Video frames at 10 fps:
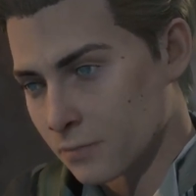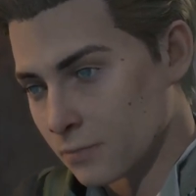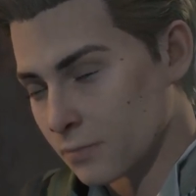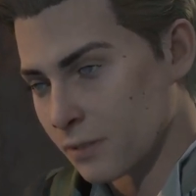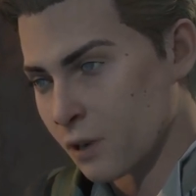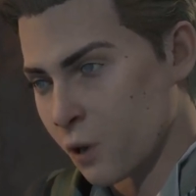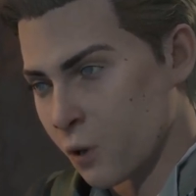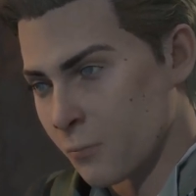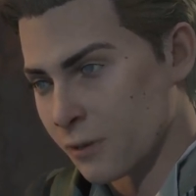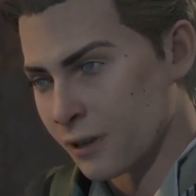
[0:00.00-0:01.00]

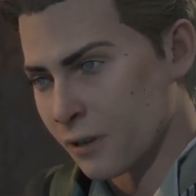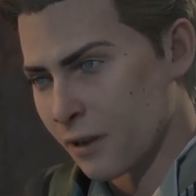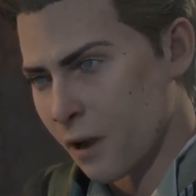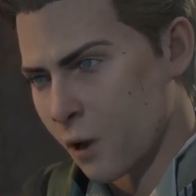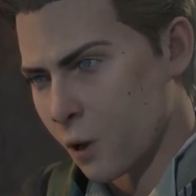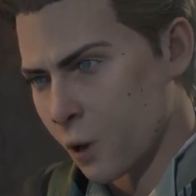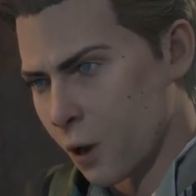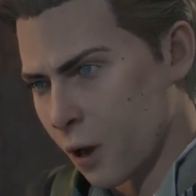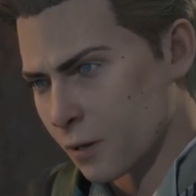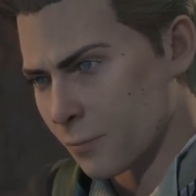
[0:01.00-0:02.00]
you breathe a
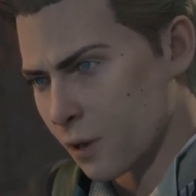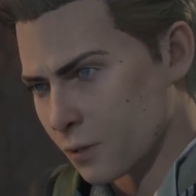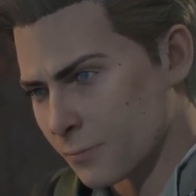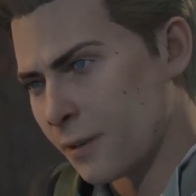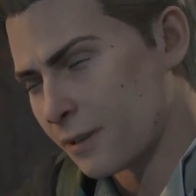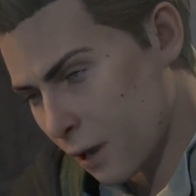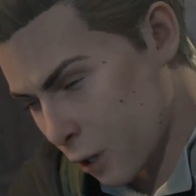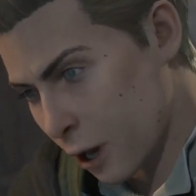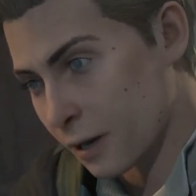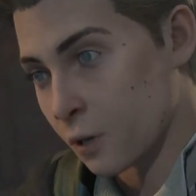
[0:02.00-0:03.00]
word about this place
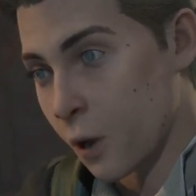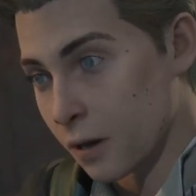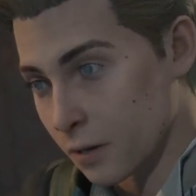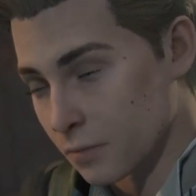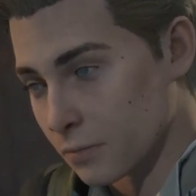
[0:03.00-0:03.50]
to anyone.